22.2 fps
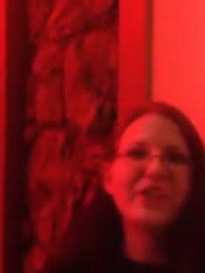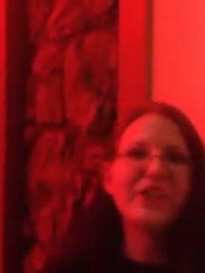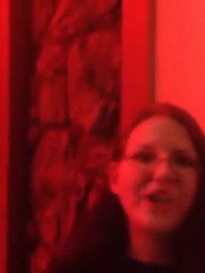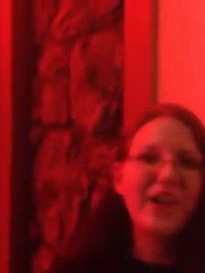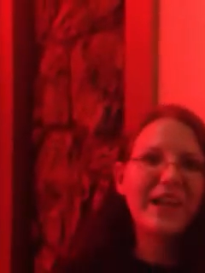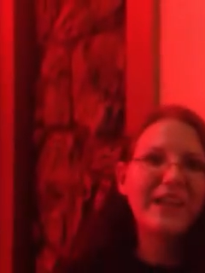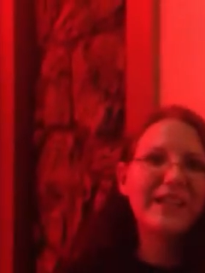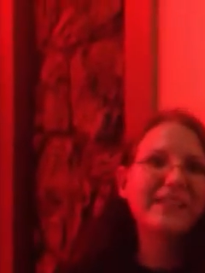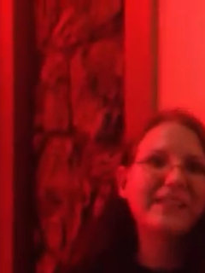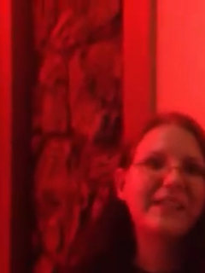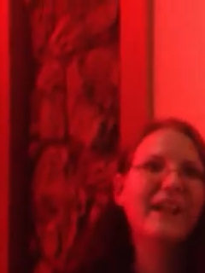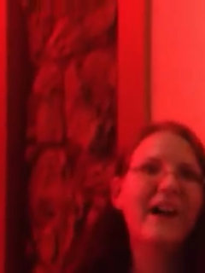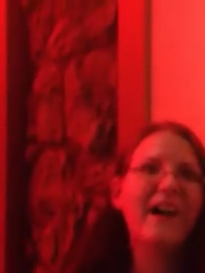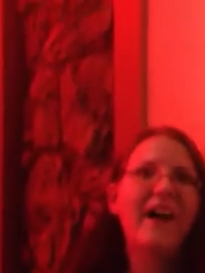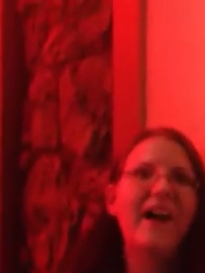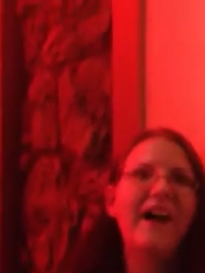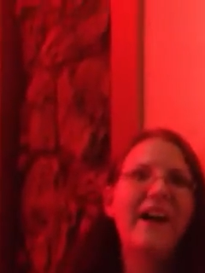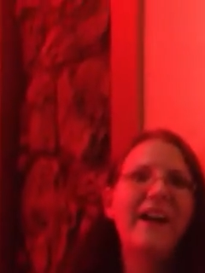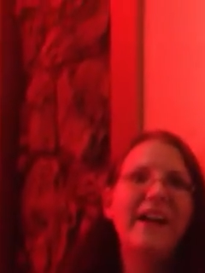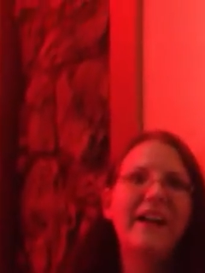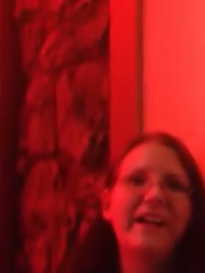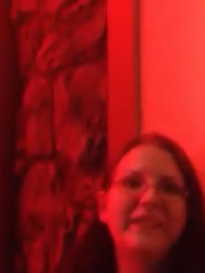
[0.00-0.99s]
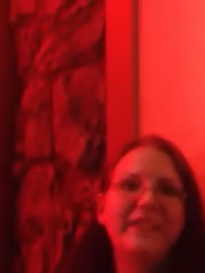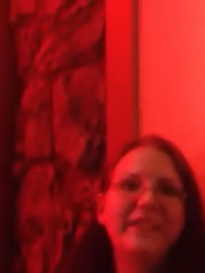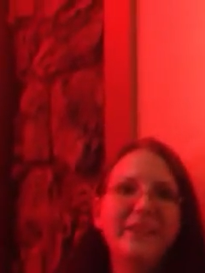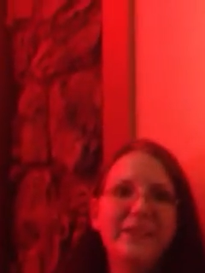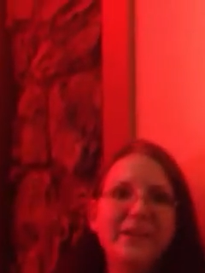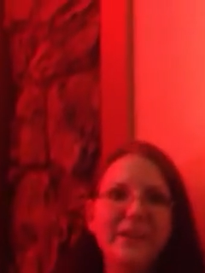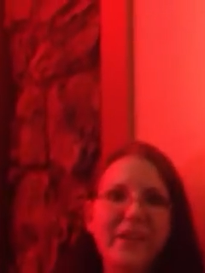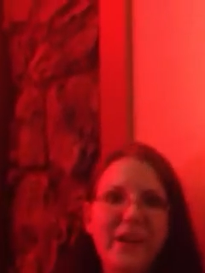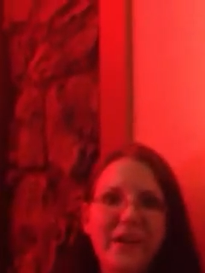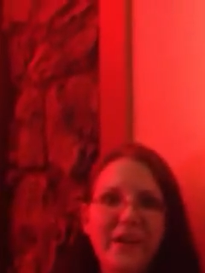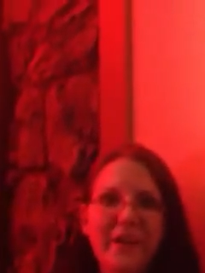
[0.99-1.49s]
we just got a
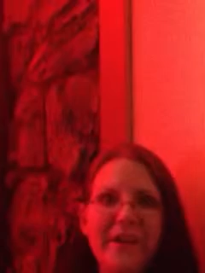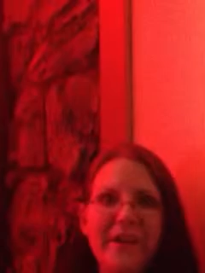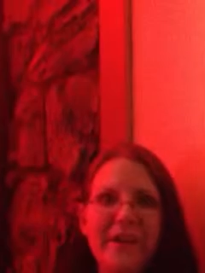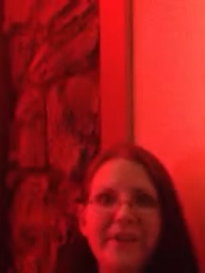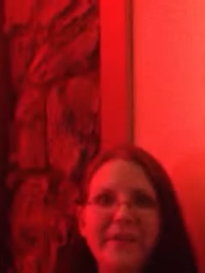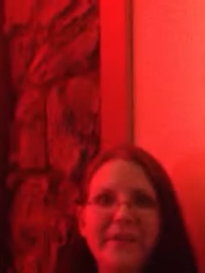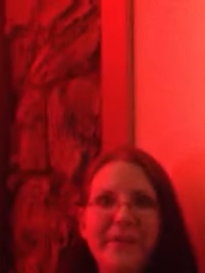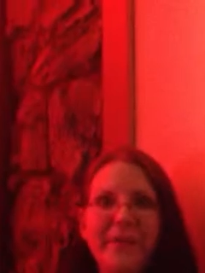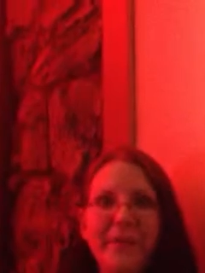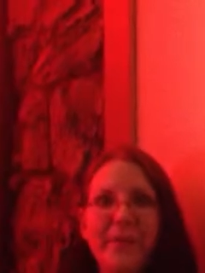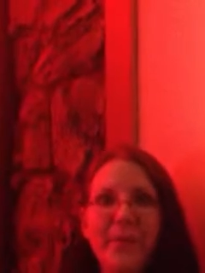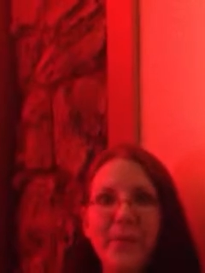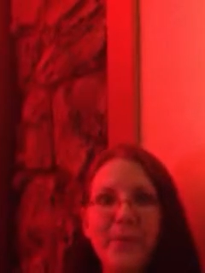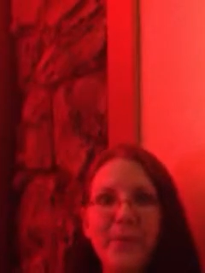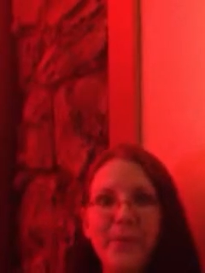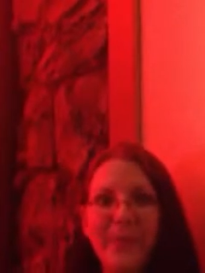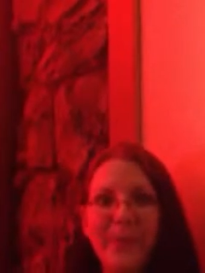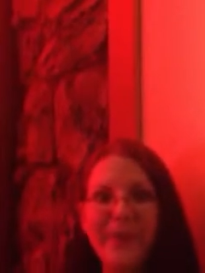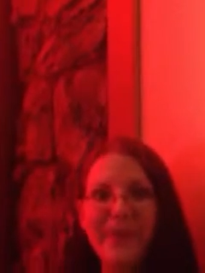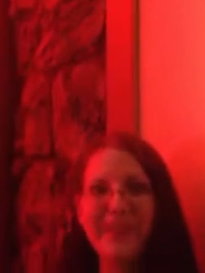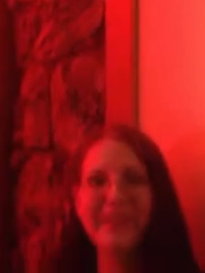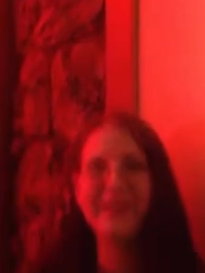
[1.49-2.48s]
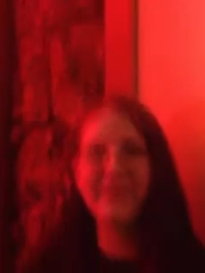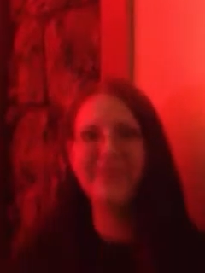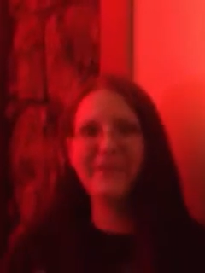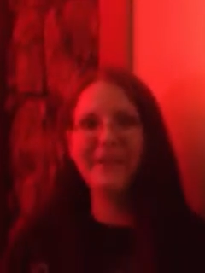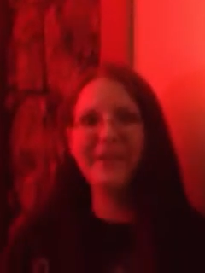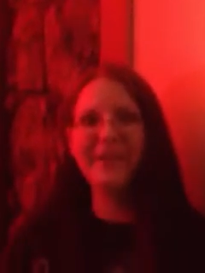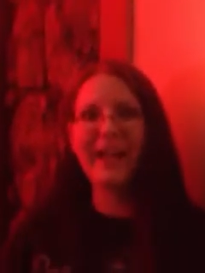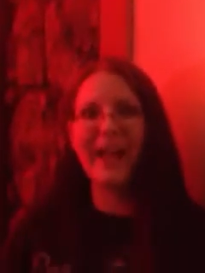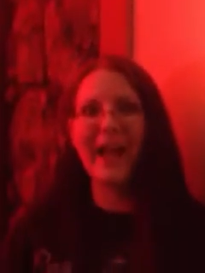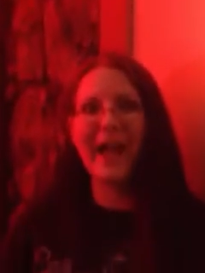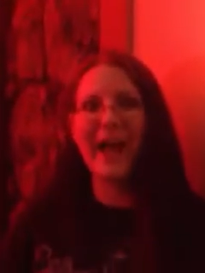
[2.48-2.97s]
new logo that we're
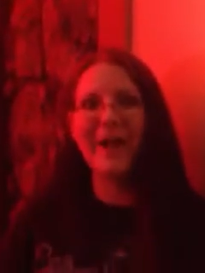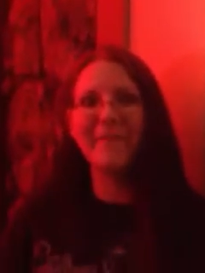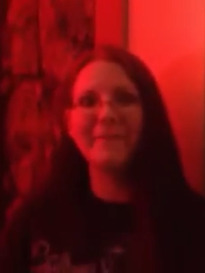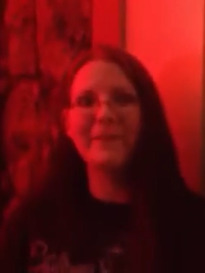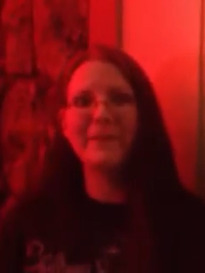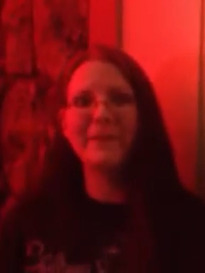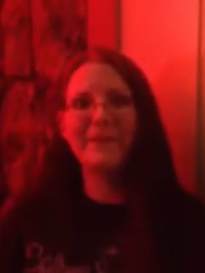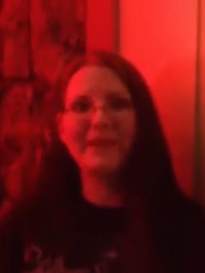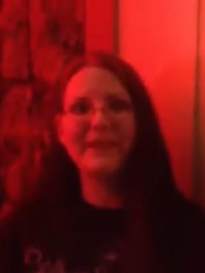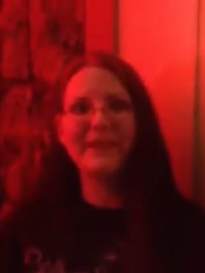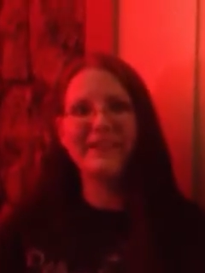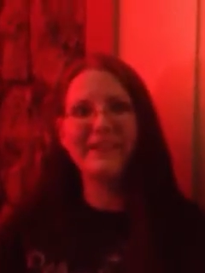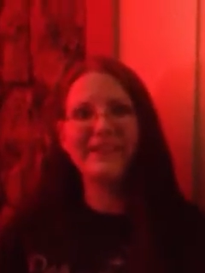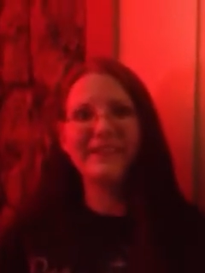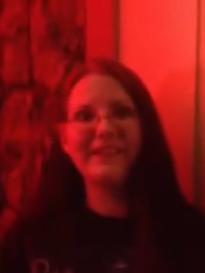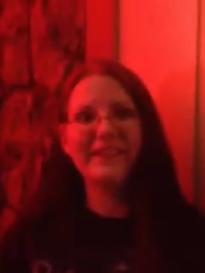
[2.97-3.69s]
really happy with.